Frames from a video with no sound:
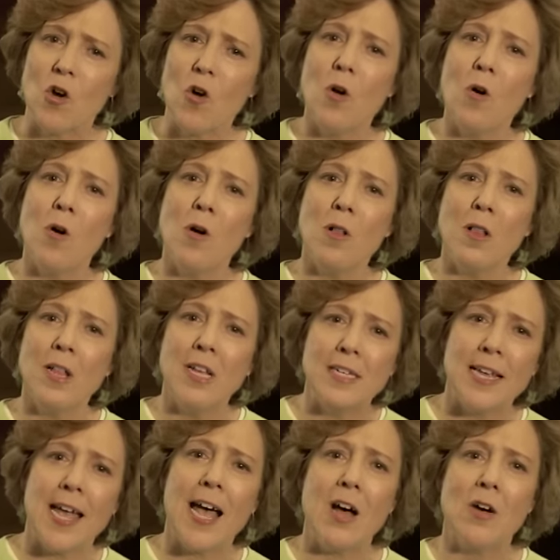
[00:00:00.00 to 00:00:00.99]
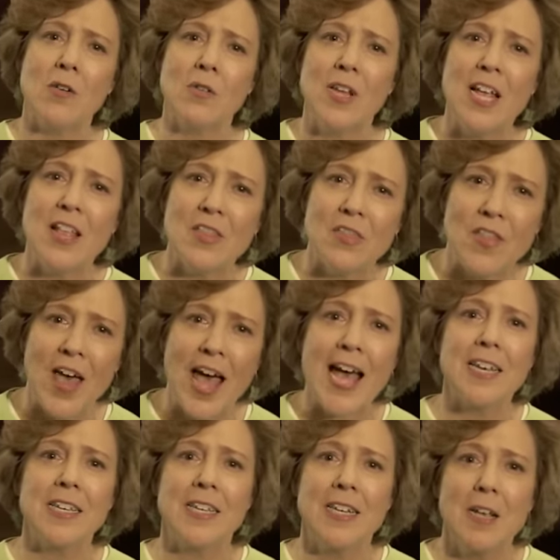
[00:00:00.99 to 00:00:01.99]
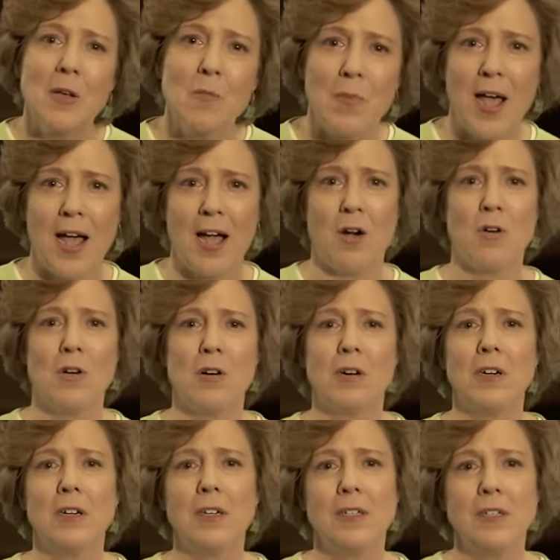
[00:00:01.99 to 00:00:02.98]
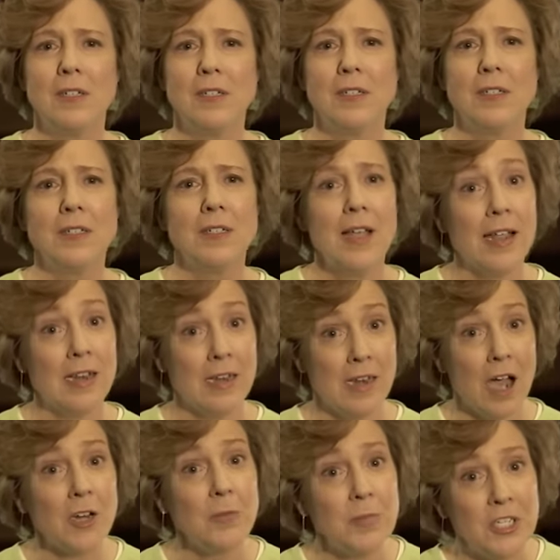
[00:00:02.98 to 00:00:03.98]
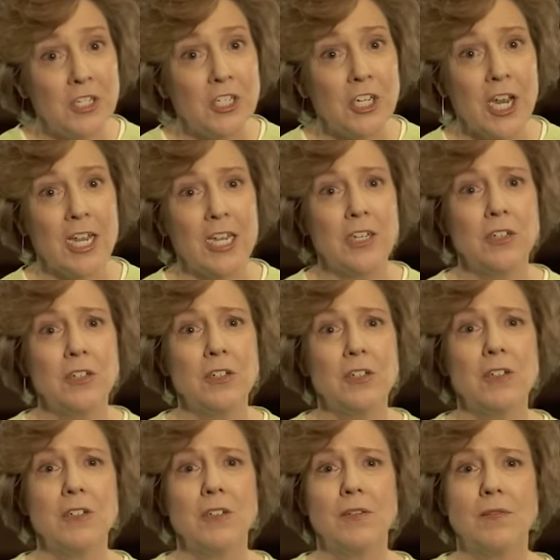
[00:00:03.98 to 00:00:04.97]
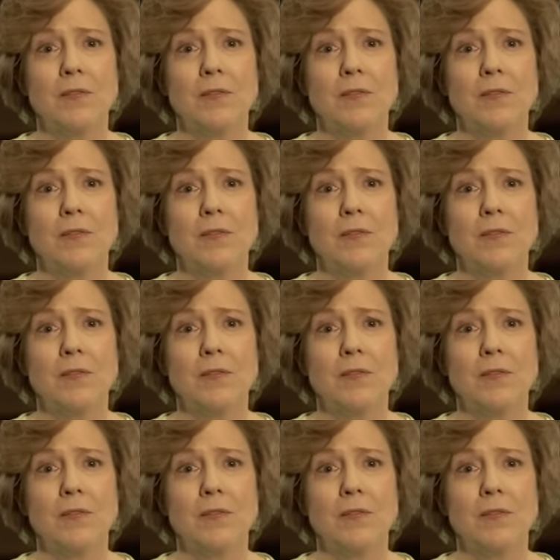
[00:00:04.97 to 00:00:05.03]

call down that power and not be changed?